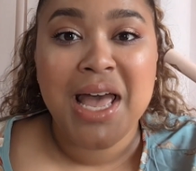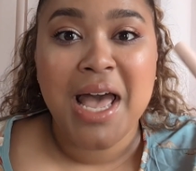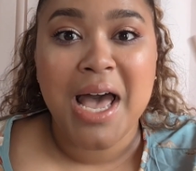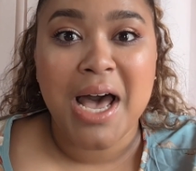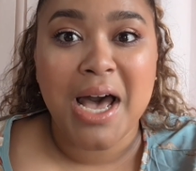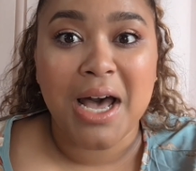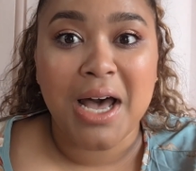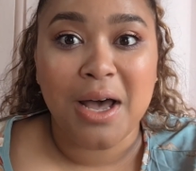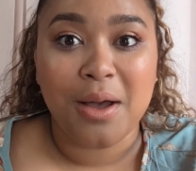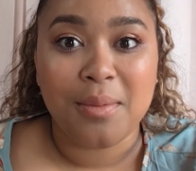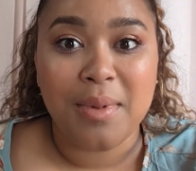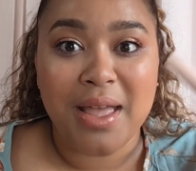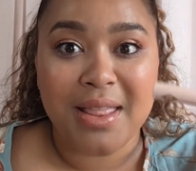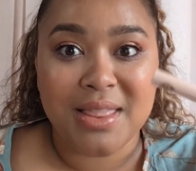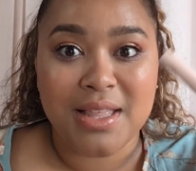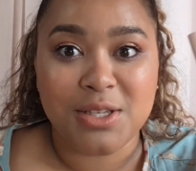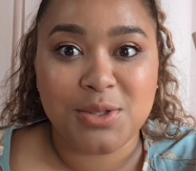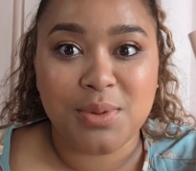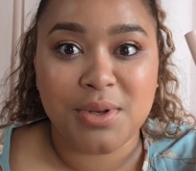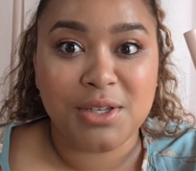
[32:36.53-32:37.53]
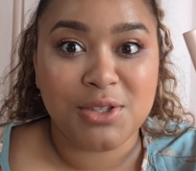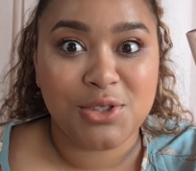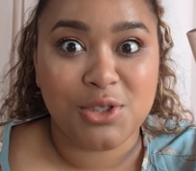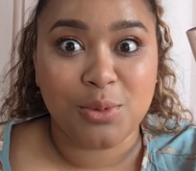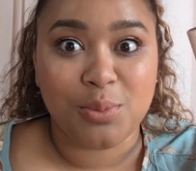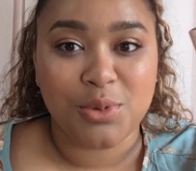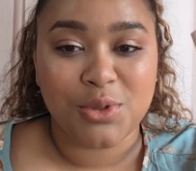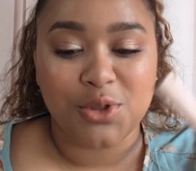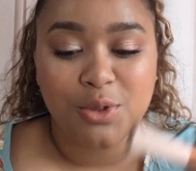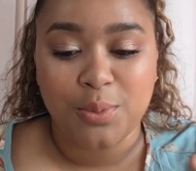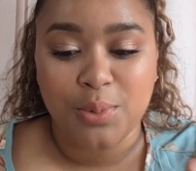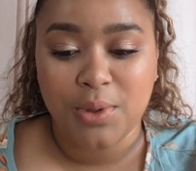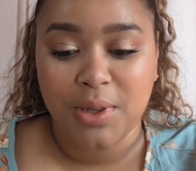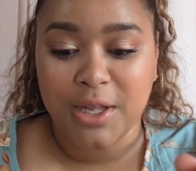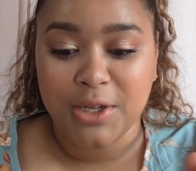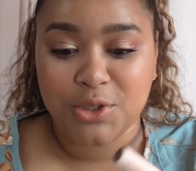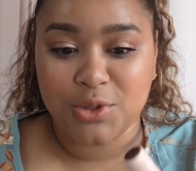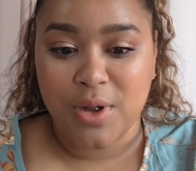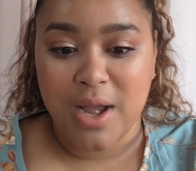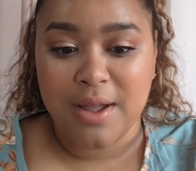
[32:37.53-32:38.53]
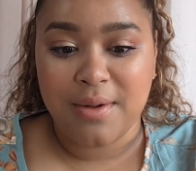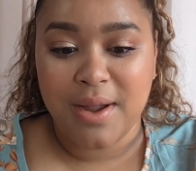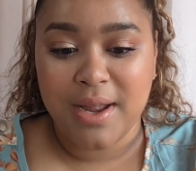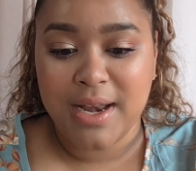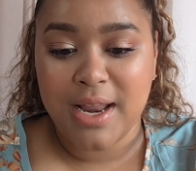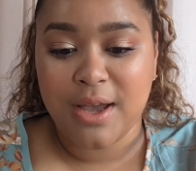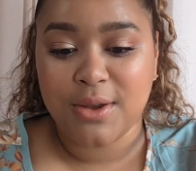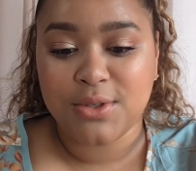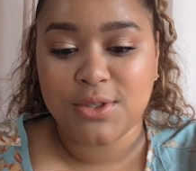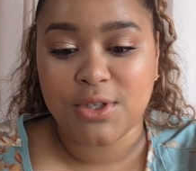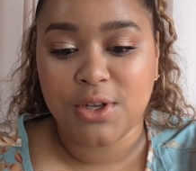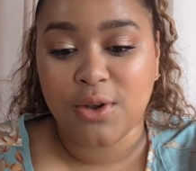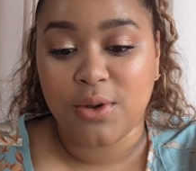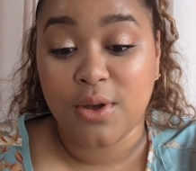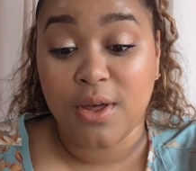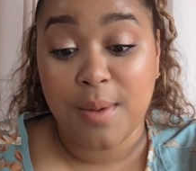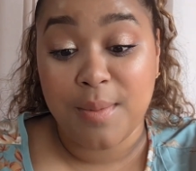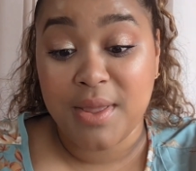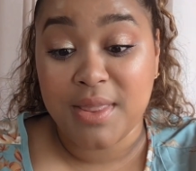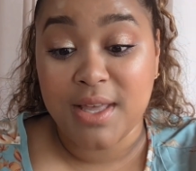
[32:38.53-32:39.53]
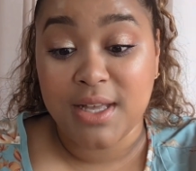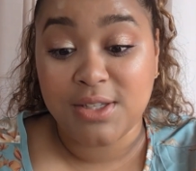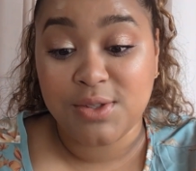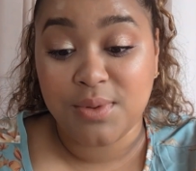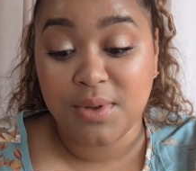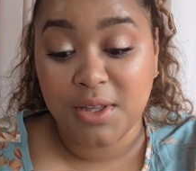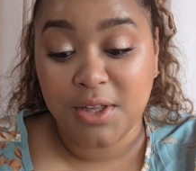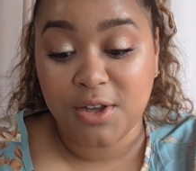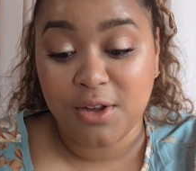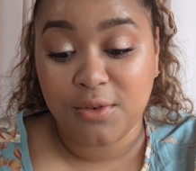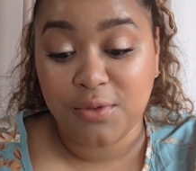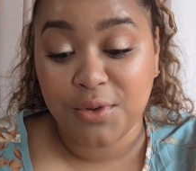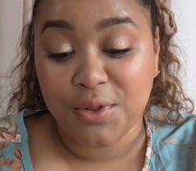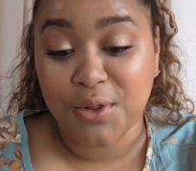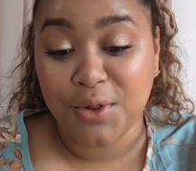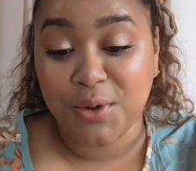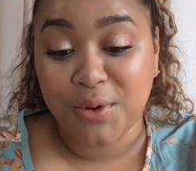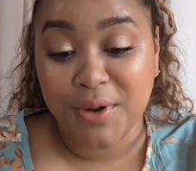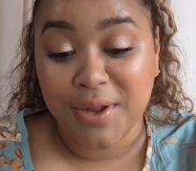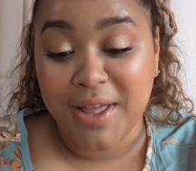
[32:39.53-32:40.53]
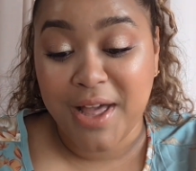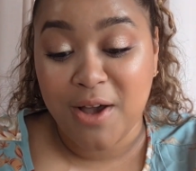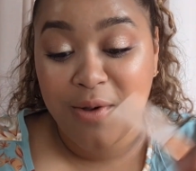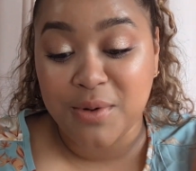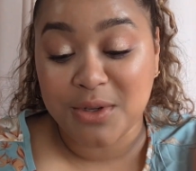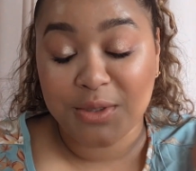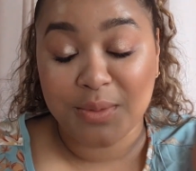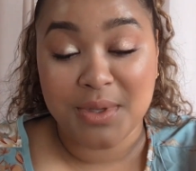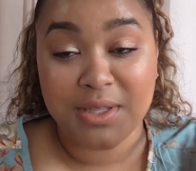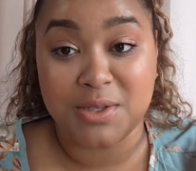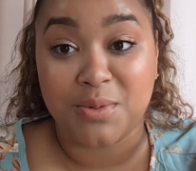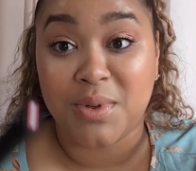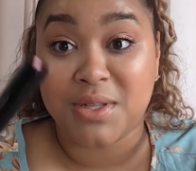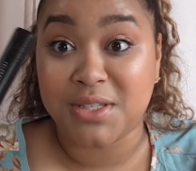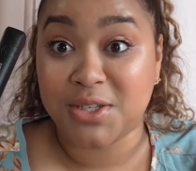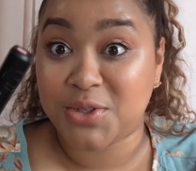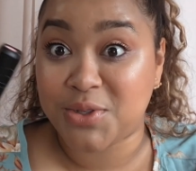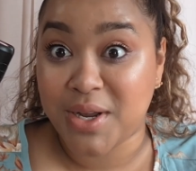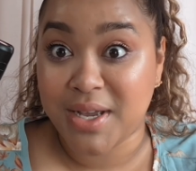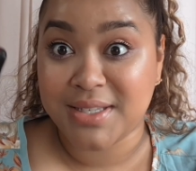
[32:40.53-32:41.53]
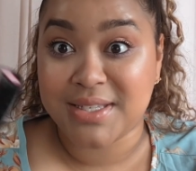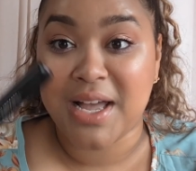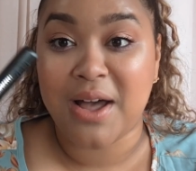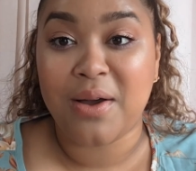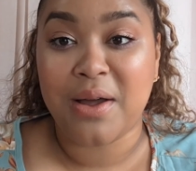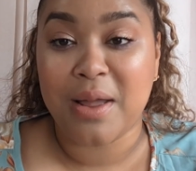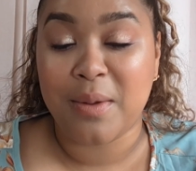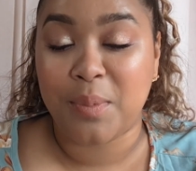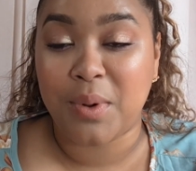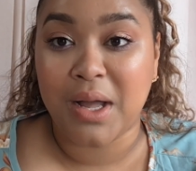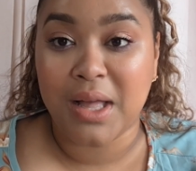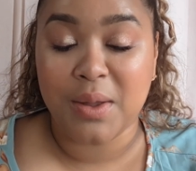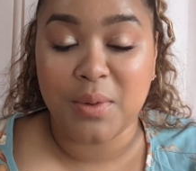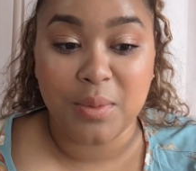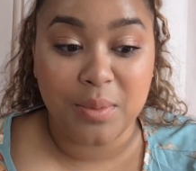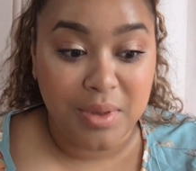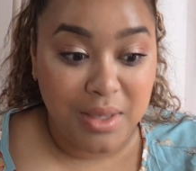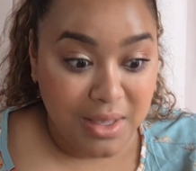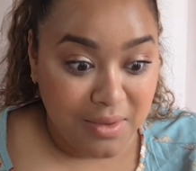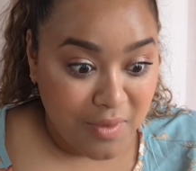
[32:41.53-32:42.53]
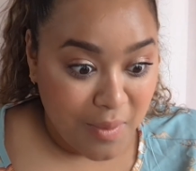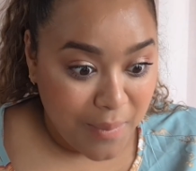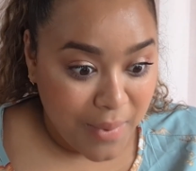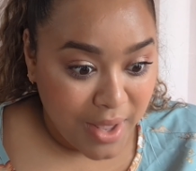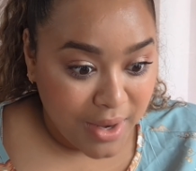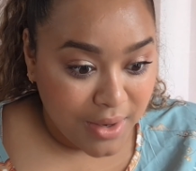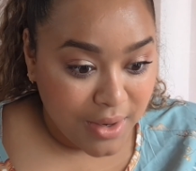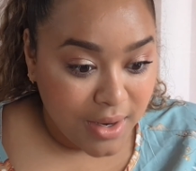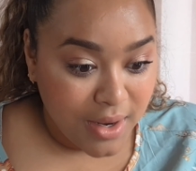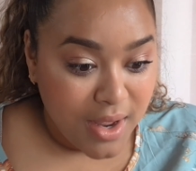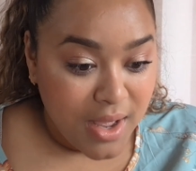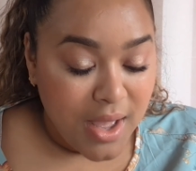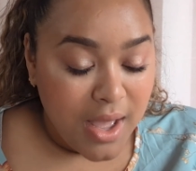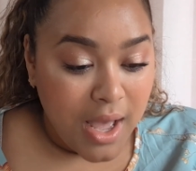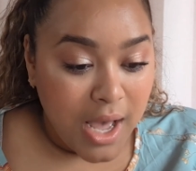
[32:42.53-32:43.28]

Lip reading: And this one is super, super, like, dry right now. So, I mean, that's really good for the L'Oreal, which means once it dries out, it probably will be even better.